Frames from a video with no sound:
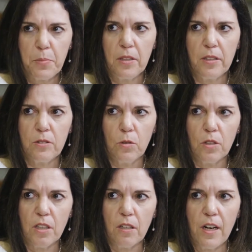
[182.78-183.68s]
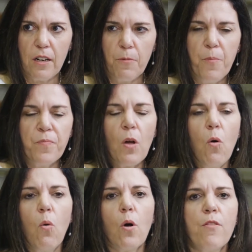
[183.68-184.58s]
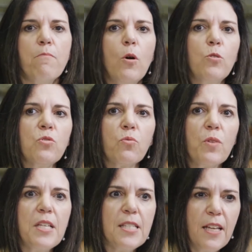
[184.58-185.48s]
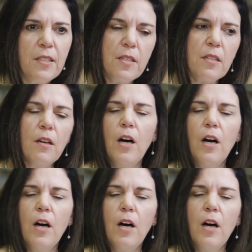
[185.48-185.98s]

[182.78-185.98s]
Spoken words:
political current or the most recent